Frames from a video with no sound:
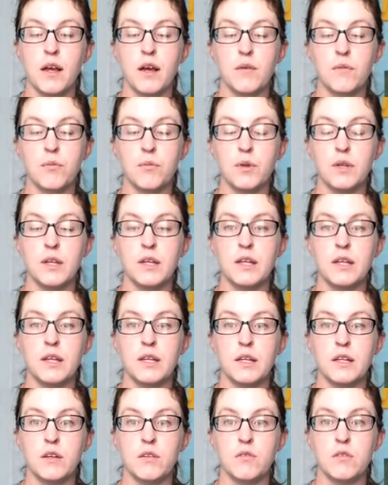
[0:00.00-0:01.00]
I really
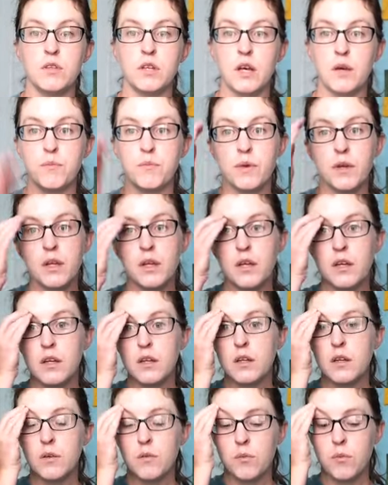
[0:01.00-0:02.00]
need to use up
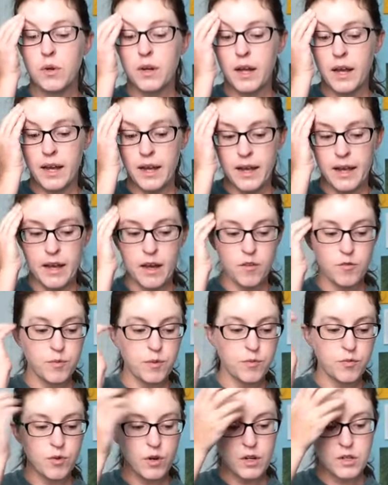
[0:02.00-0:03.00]
what I have
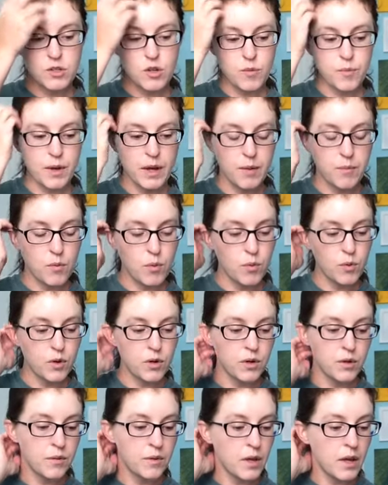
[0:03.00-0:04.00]
before I start buying
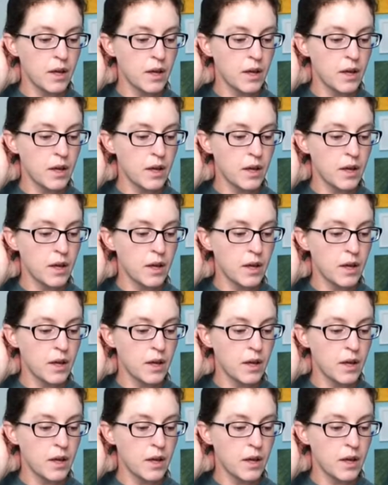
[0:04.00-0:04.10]
more.